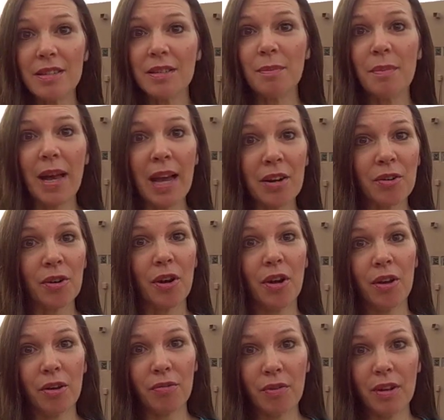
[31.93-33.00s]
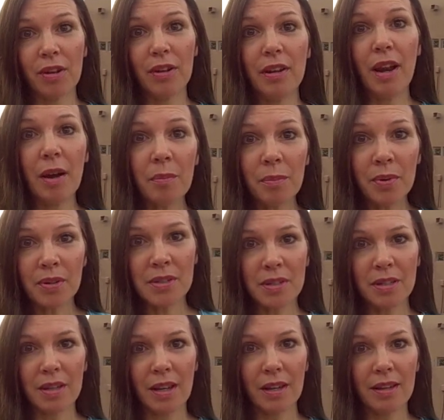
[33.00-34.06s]
is a matter of numbers
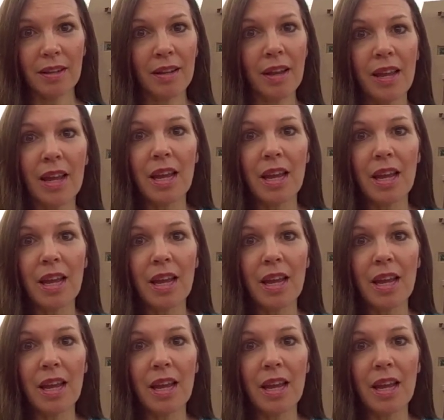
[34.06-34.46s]
again.